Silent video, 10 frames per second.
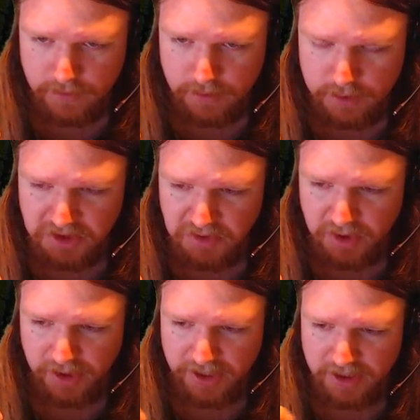So
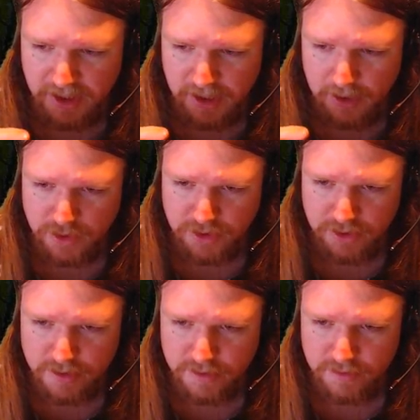unlike the
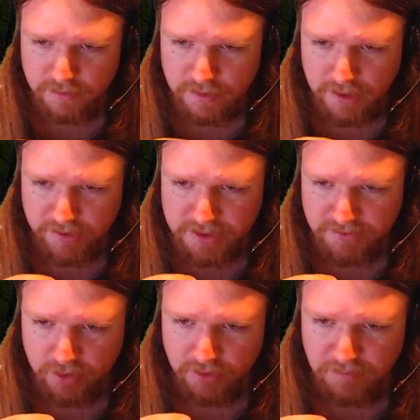wizards, clerics have a
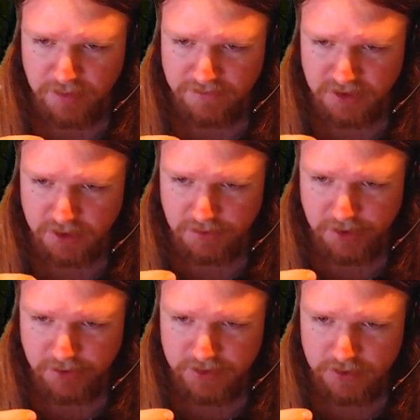lot of buffs and
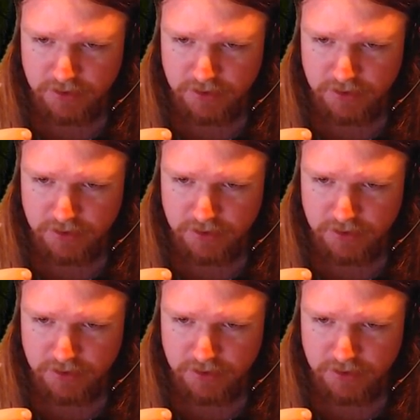debuffs.